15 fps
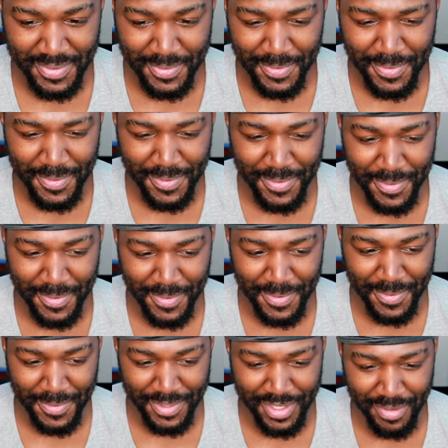Ooh,
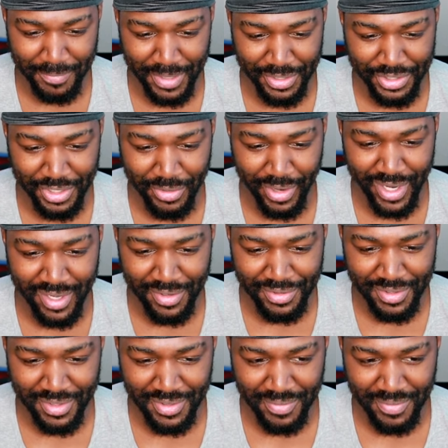you gonna melt the ground?